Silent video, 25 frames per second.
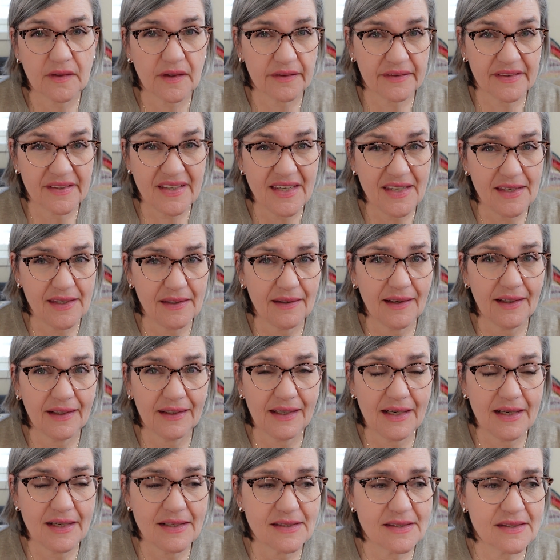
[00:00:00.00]
tee at
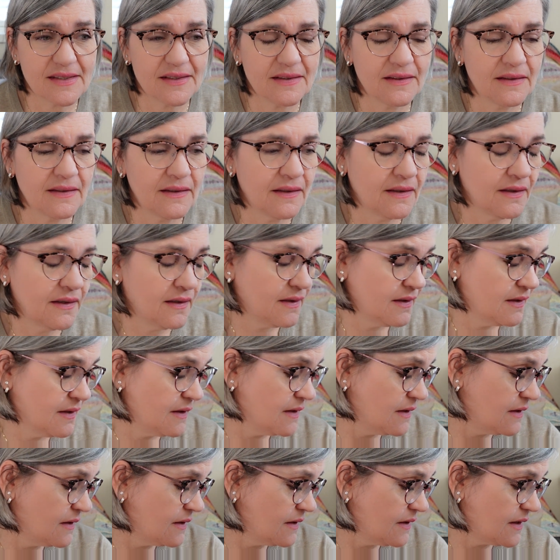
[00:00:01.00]
least.
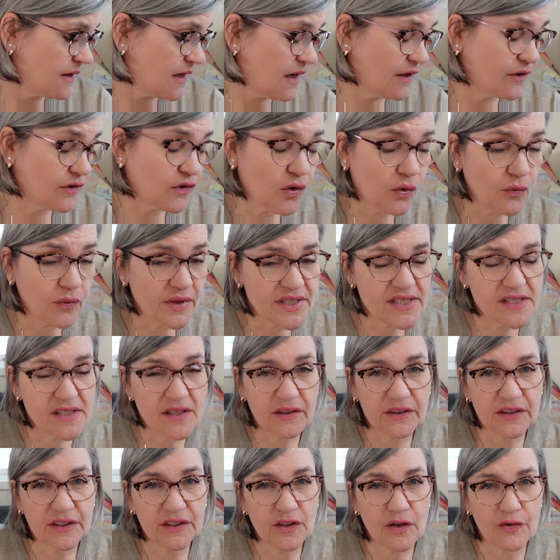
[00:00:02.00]
I know it's
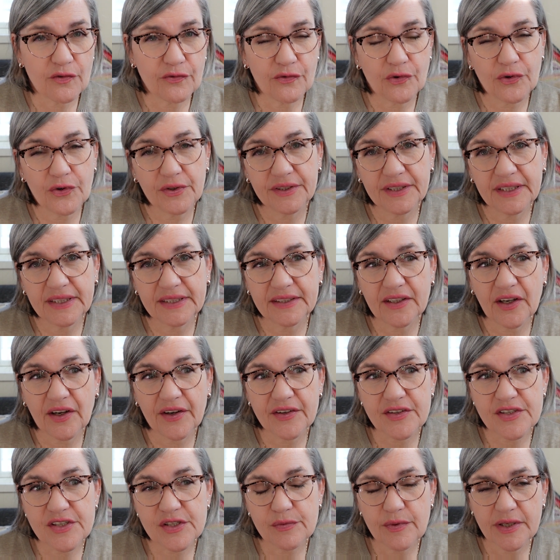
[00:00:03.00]
not enough for an
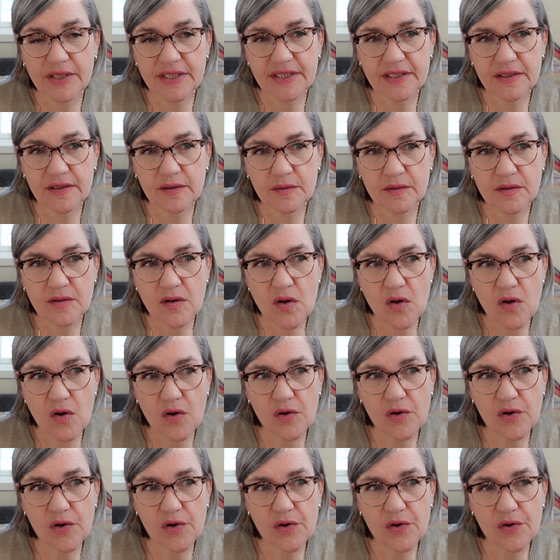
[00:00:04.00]
entire sweater.
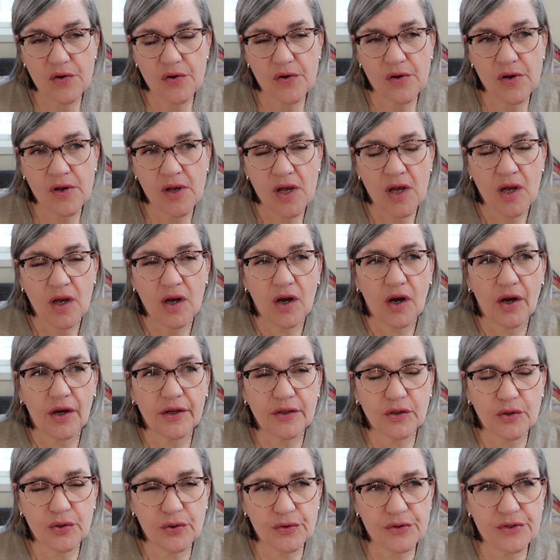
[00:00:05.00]
I
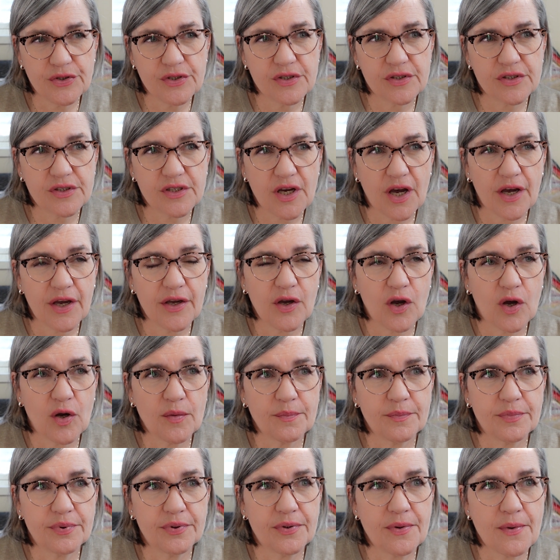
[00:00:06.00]
could dye
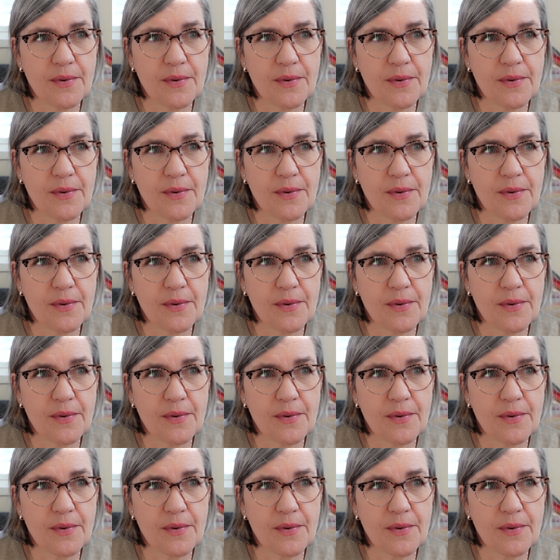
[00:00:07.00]
up